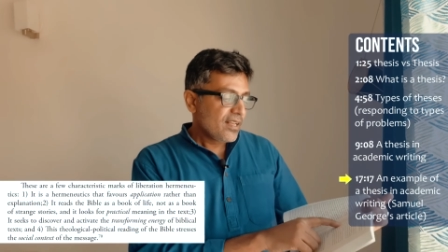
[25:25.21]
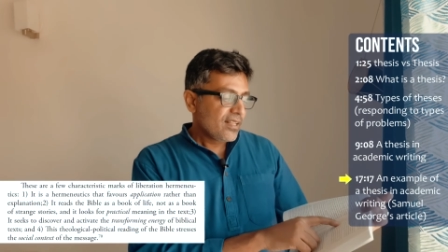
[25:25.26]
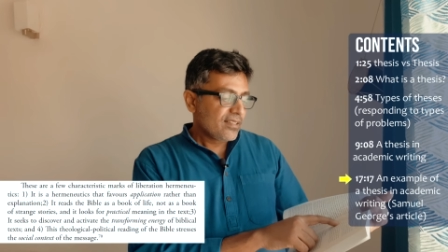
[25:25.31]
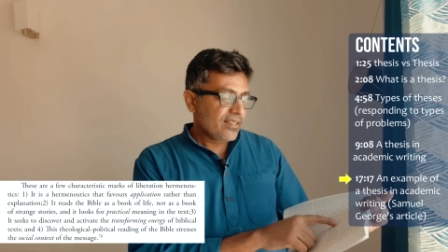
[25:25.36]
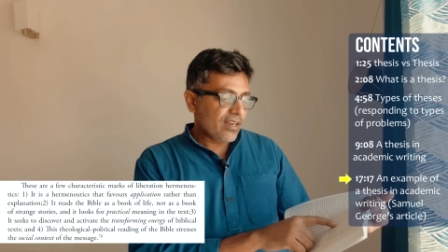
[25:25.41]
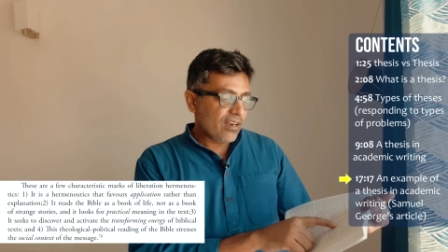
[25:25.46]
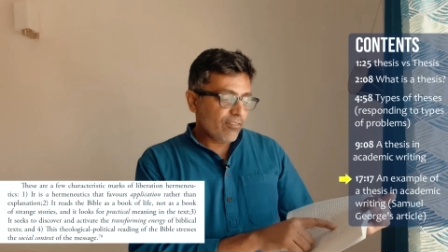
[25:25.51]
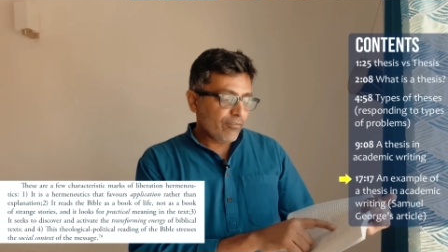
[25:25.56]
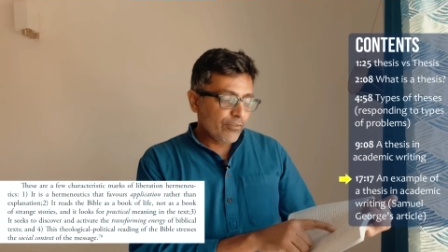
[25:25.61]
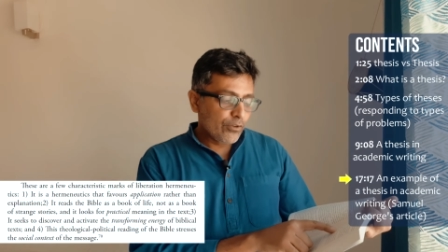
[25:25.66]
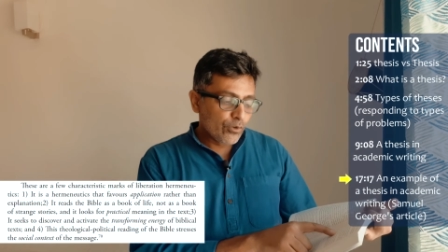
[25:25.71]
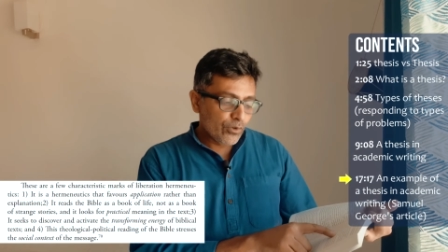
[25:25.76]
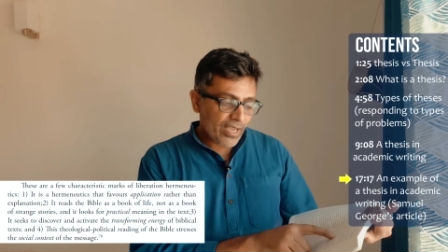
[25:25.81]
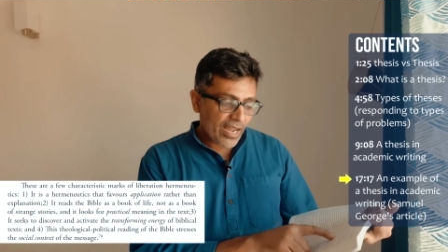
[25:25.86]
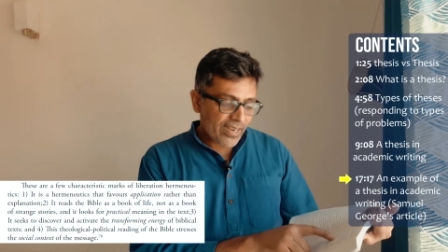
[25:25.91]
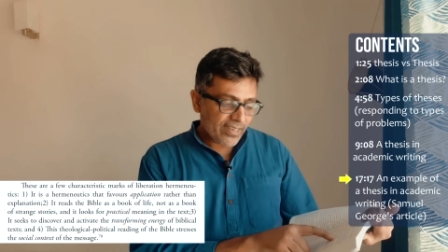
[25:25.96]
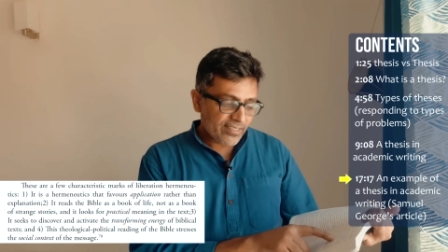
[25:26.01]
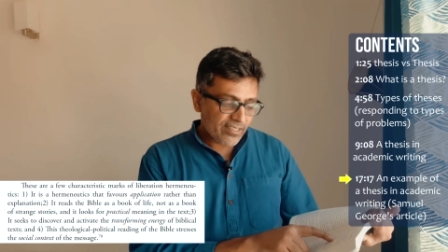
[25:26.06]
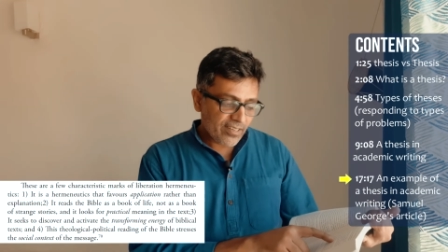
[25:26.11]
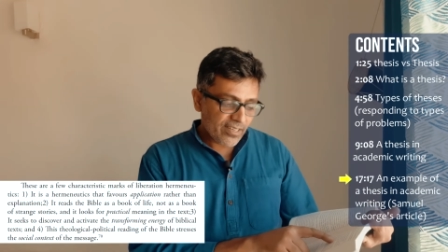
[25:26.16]
there are few
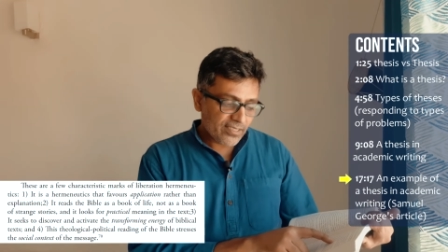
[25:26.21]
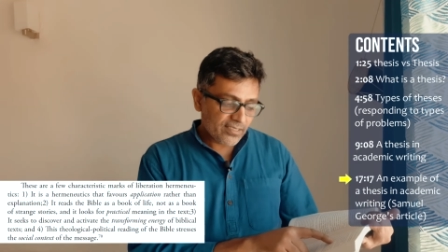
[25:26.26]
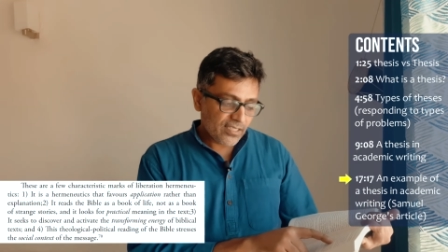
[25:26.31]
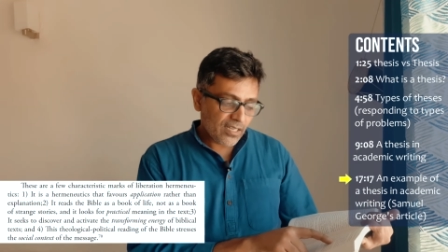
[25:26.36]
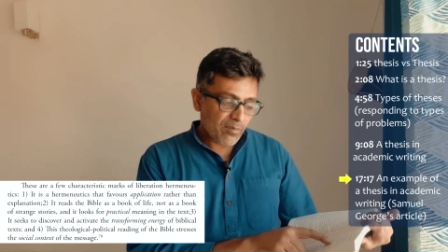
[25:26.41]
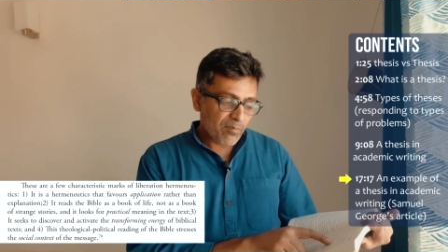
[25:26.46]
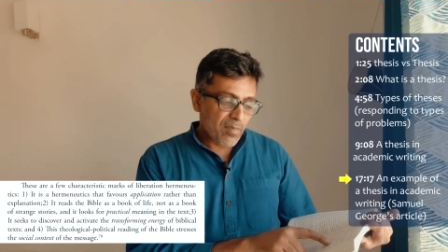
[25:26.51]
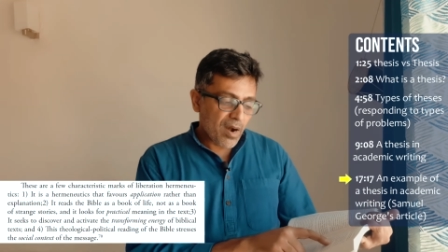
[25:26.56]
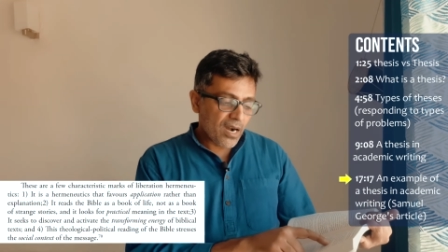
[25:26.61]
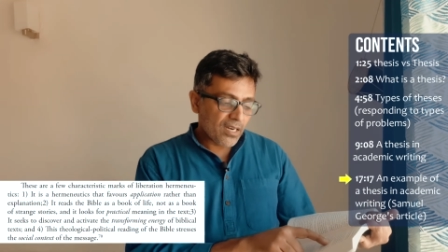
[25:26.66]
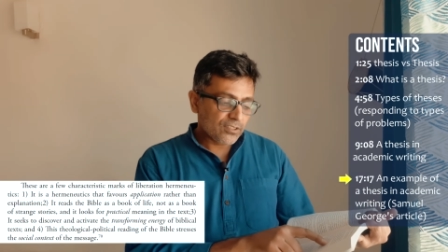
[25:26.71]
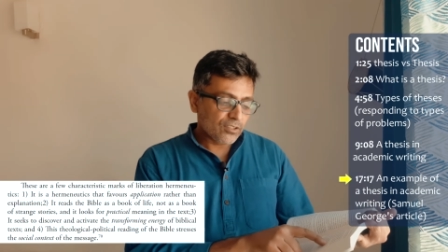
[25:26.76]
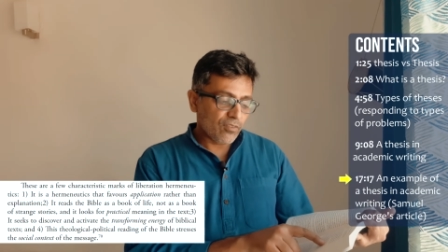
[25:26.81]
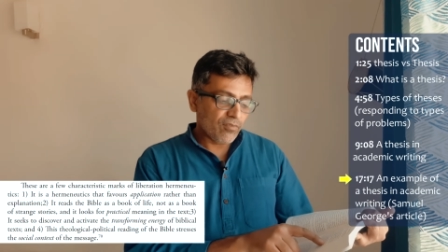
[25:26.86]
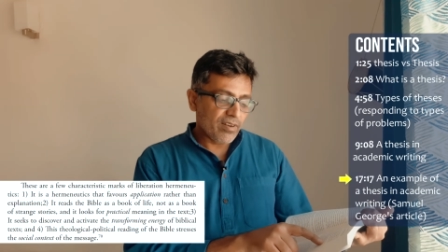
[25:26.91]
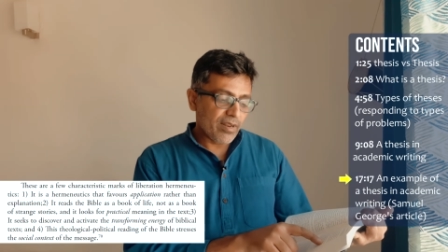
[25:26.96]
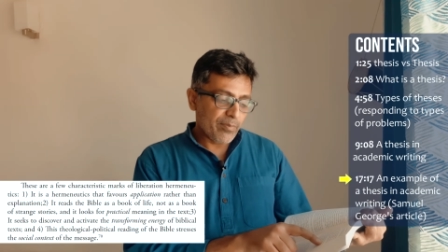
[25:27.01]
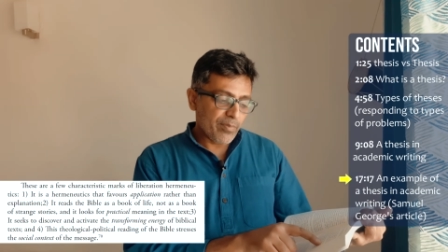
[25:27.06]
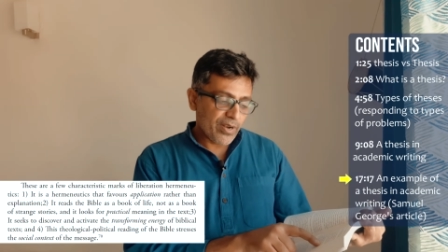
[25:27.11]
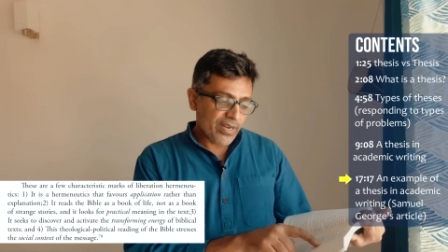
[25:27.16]
characteristic marks
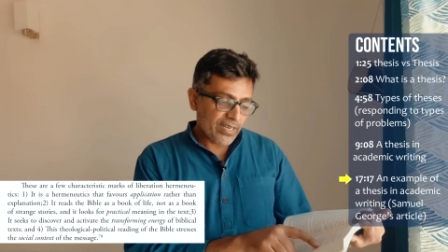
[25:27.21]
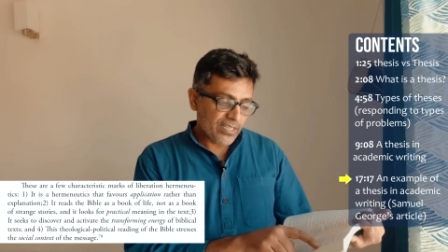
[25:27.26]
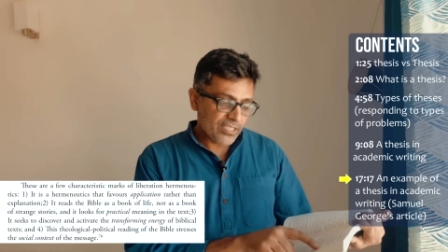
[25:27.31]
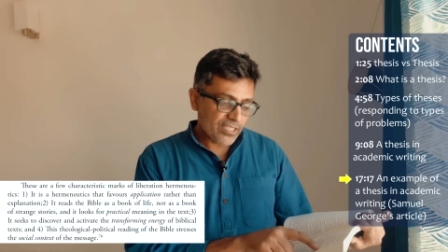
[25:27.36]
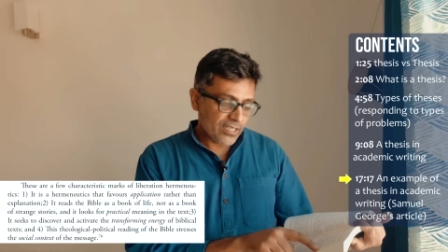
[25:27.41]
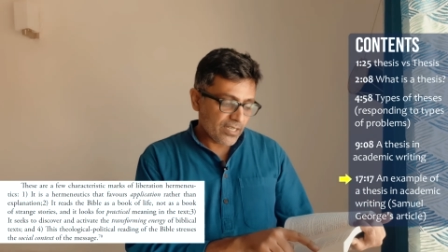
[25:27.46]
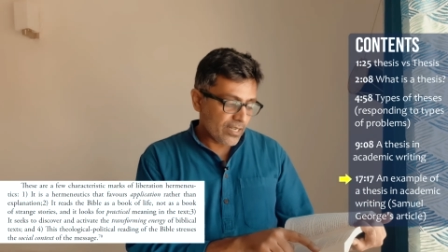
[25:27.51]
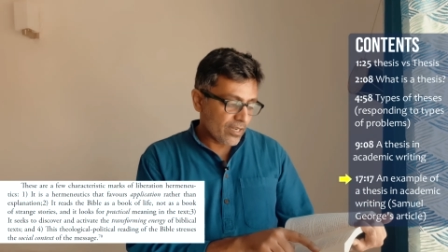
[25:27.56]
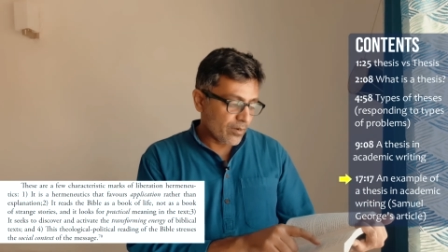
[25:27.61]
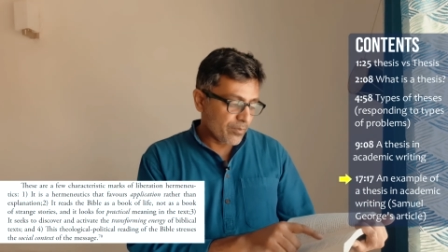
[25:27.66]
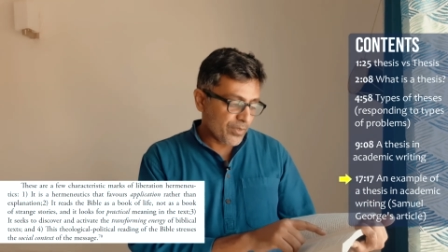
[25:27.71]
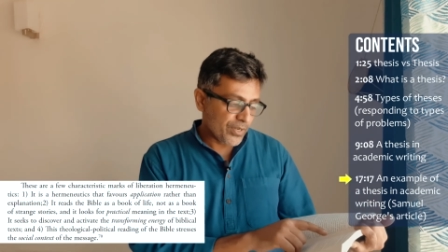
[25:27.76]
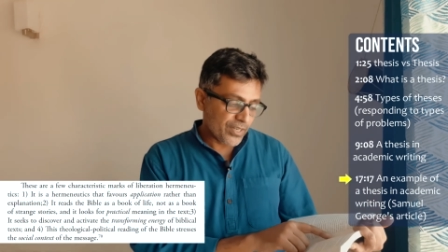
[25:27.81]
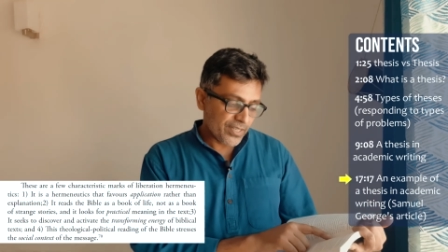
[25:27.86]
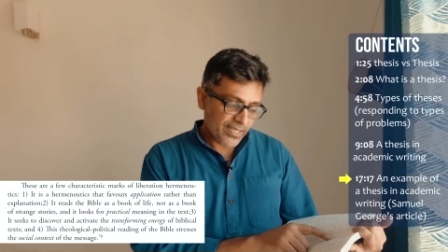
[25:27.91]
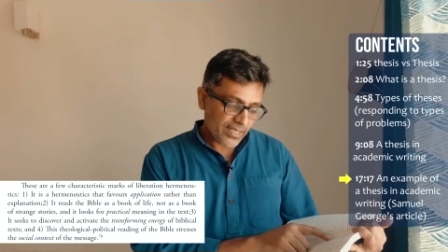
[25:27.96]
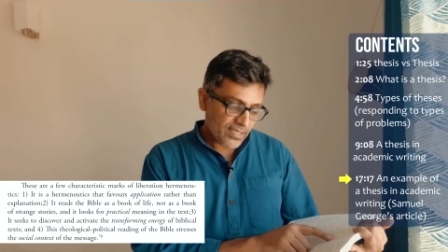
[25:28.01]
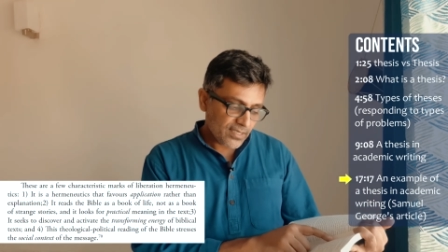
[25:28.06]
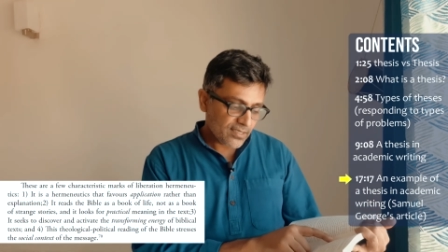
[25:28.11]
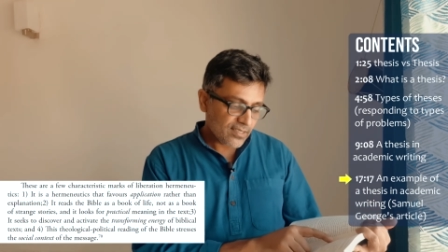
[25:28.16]
of liberation
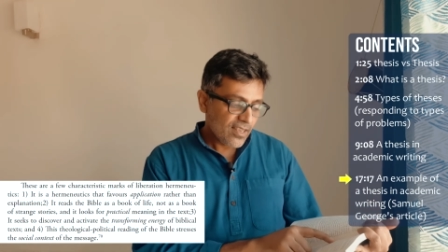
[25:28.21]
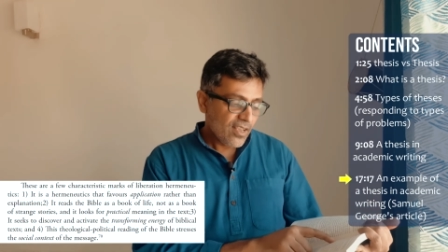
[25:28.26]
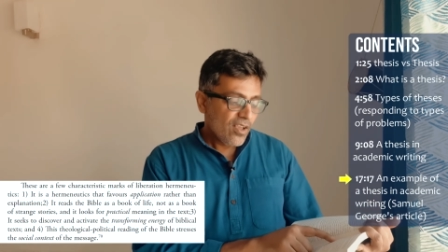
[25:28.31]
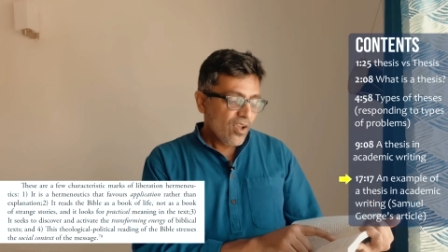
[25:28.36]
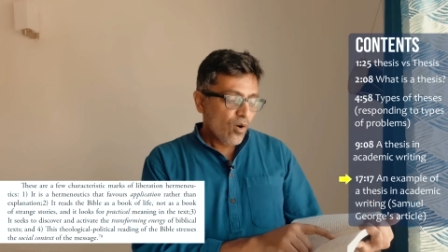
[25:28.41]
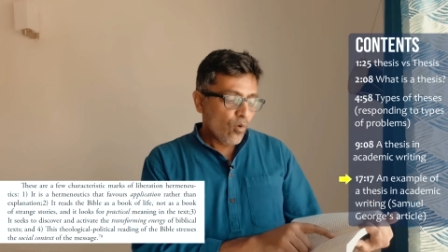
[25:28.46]
hermeneutics.